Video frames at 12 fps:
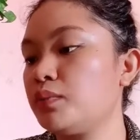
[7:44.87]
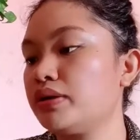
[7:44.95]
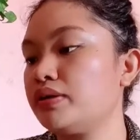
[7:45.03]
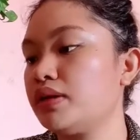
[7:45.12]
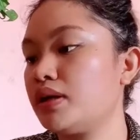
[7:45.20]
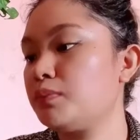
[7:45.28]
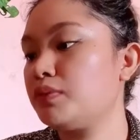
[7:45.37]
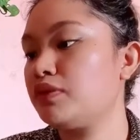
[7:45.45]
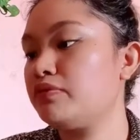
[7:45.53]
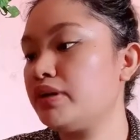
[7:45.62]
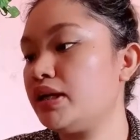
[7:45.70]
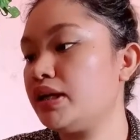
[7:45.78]
what terrible
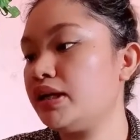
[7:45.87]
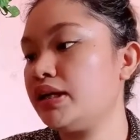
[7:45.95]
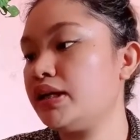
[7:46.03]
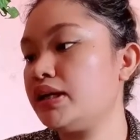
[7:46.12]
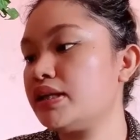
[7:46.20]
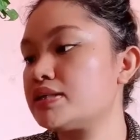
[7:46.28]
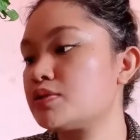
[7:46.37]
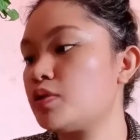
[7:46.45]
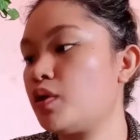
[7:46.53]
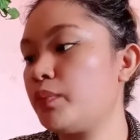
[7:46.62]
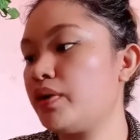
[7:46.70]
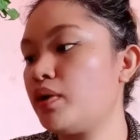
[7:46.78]
villainy is
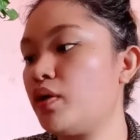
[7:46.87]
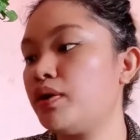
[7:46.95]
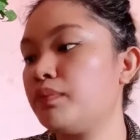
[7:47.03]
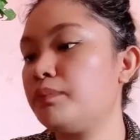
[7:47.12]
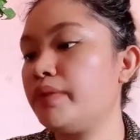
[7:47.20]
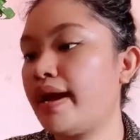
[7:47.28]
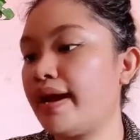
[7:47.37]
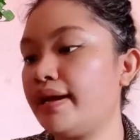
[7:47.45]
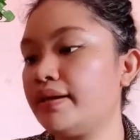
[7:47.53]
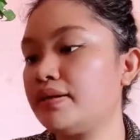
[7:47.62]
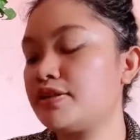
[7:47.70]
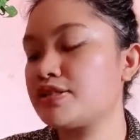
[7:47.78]
going on
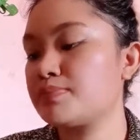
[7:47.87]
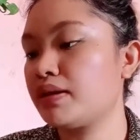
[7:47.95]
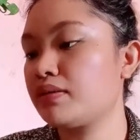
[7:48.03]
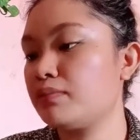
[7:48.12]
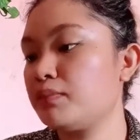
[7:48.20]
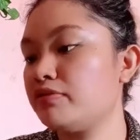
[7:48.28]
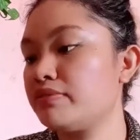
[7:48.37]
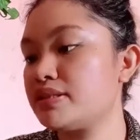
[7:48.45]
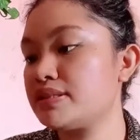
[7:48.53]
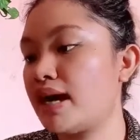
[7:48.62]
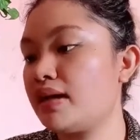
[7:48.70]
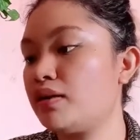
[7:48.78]
behind the respectable
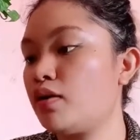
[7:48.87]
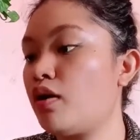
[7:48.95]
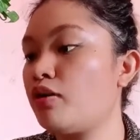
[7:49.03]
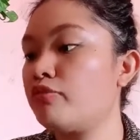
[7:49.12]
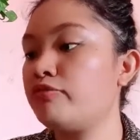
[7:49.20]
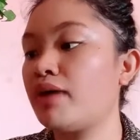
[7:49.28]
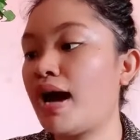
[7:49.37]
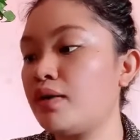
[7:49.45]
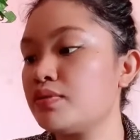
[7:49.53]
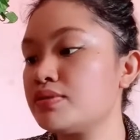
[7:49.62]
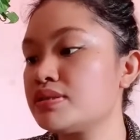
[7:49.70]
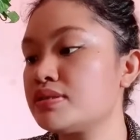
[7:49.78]
facade of
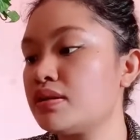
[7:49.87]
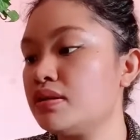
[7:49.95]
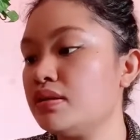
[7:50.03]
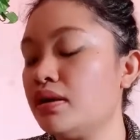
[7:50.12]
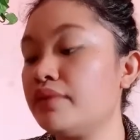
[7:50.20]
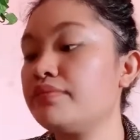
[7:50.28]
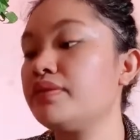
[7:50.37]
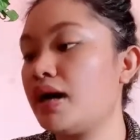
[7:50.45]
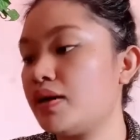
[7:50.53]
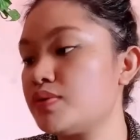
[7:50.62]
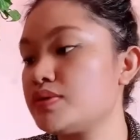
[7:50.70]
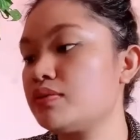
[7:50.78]
house of the
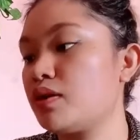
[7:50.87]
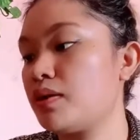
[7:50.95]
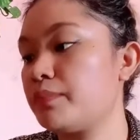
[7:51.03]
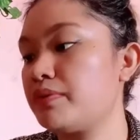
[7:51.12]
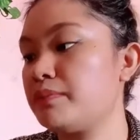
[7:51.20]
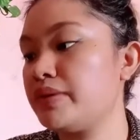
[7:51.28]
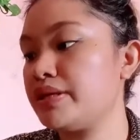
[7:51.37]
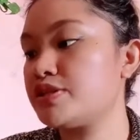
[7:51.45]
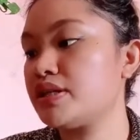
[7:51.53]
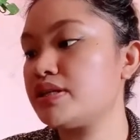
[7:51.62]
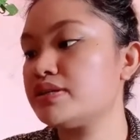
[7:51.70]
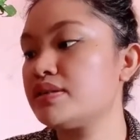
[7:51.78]
house at Copper
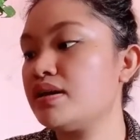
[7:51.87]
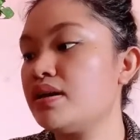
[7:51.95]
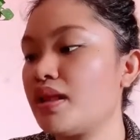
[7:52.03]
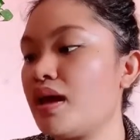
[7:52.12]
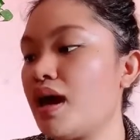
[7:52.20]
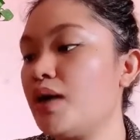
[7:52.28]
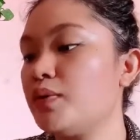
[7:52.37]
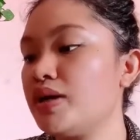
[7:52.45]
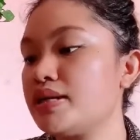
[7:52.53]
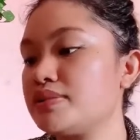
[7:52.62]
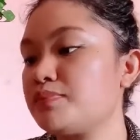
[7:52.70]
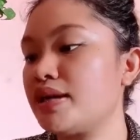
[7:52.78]
Beeches. How
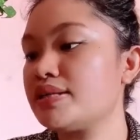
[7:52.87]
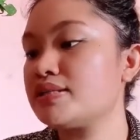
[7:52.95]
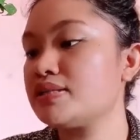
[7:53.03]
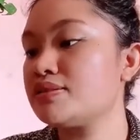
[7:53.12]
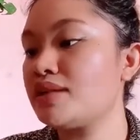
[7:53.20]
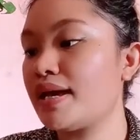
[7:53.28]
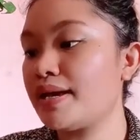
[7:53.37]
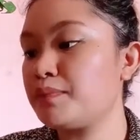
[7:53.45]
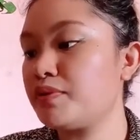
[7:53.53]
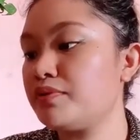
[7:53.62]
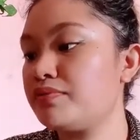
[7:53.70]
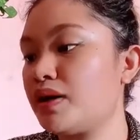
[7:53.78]
has a priceless
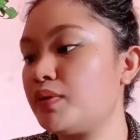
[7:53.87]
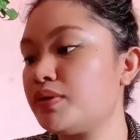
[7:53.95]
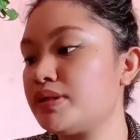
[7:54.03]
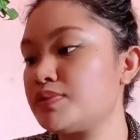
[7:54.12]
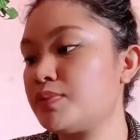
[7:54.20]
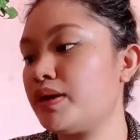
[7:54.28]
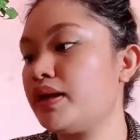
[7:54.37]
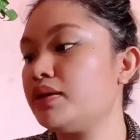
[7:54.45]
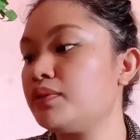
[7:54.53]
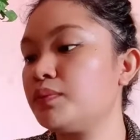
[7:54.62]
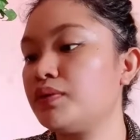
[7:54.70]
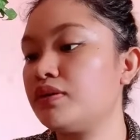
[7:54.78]
diamond found its way
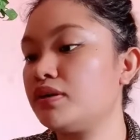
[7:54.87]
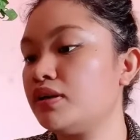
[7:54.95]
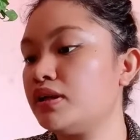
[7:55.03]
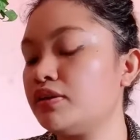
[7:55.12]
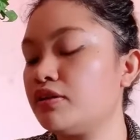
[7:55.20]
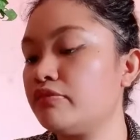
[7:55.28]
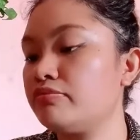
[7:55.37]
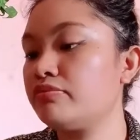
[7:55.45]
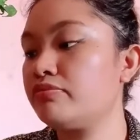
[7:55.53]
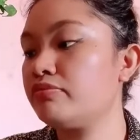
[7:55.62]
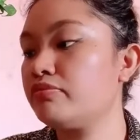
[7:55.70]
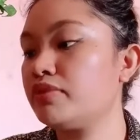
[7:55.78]
into a gullet of
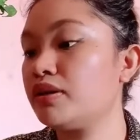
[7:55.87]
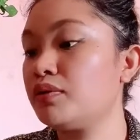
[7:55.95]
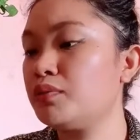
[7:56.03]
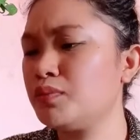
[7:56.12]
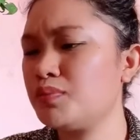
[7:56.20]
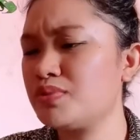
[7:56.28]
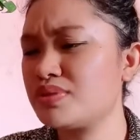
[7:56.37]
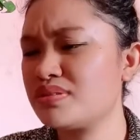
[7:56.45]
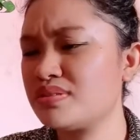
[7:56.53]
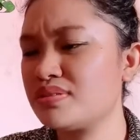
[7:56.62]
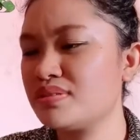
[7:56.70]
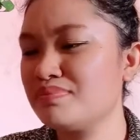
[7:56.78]
a goose?